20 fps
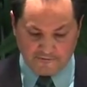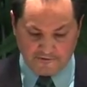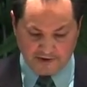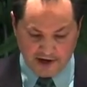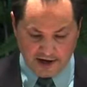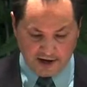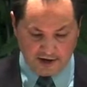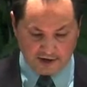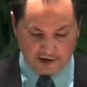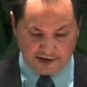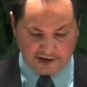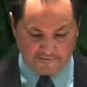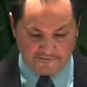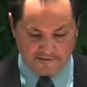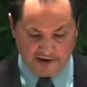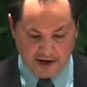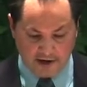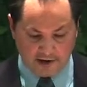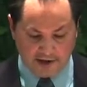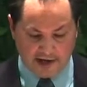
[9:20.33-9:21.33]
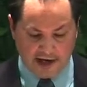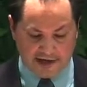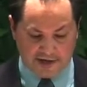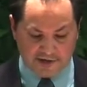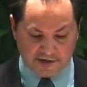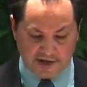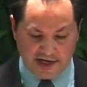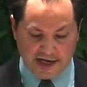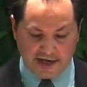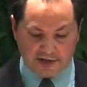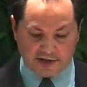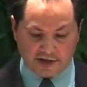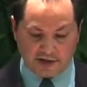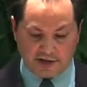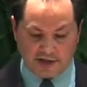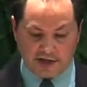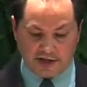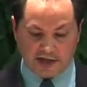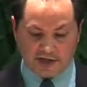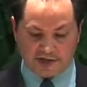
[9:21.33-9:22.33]
Verily, verily, I say unto
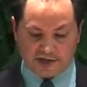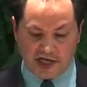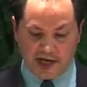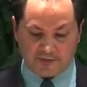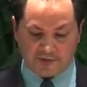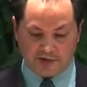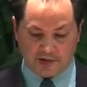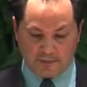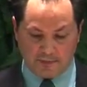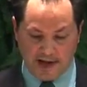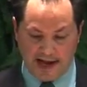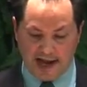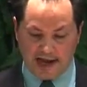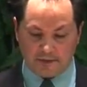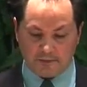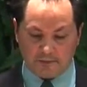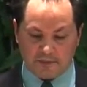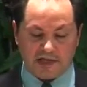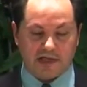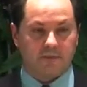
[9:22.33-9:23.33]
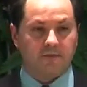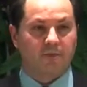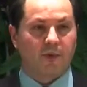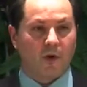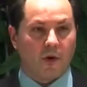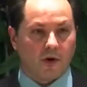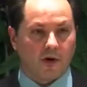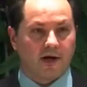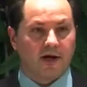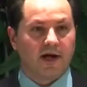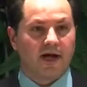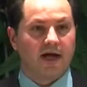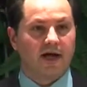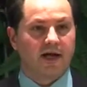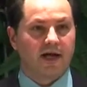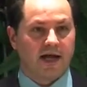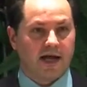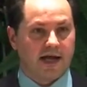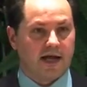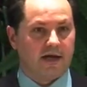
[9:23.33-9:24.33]
thee, except a man be born
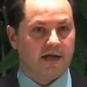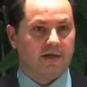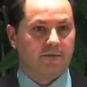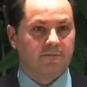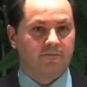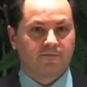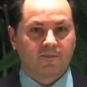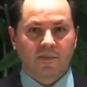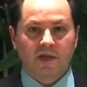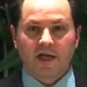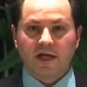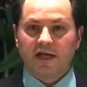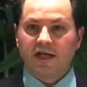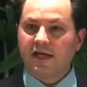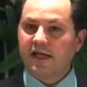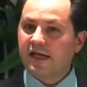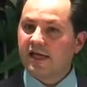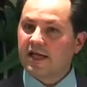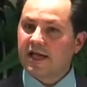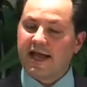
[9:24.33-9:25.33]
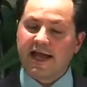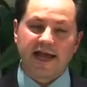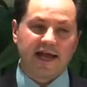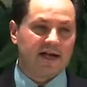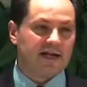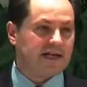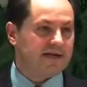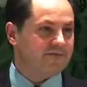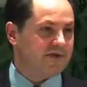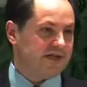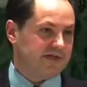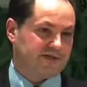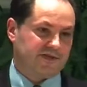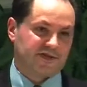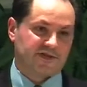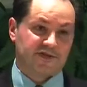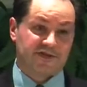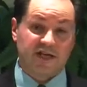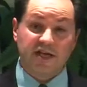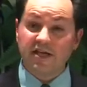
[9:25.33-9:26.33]
again, he can't even
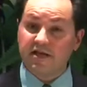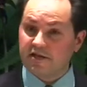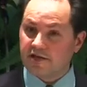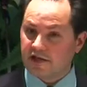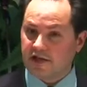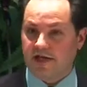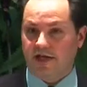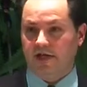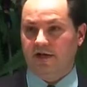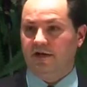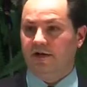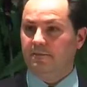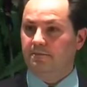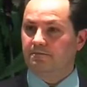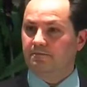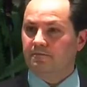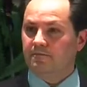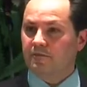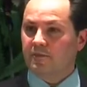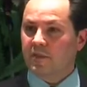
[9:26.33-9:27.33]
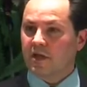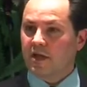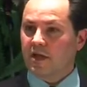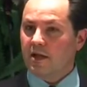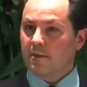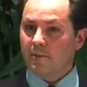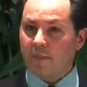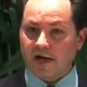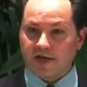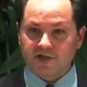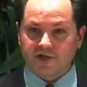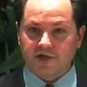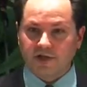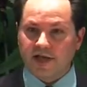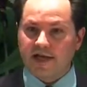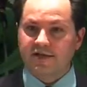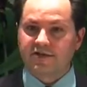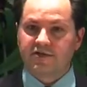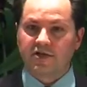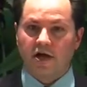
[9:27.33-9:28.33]
see the kingdom, much
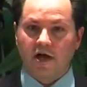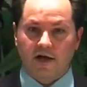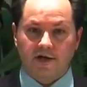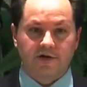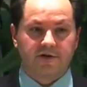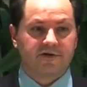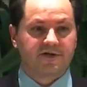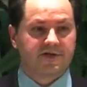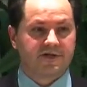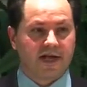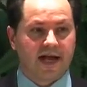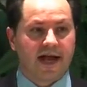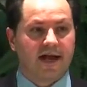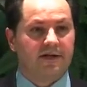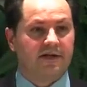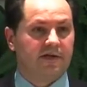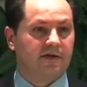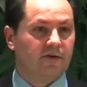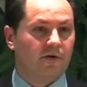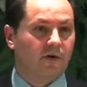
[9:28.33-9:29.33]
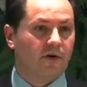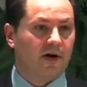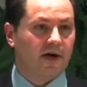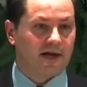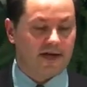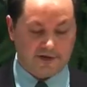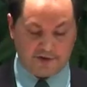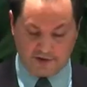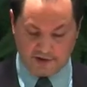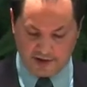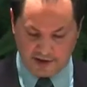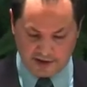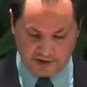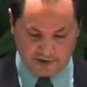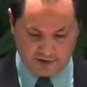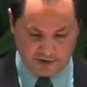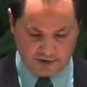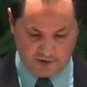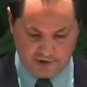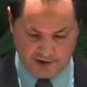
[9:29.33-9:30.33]
less understand it or enter
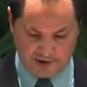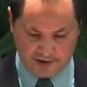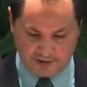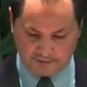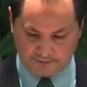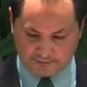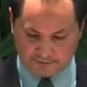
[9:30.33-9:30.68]
into it.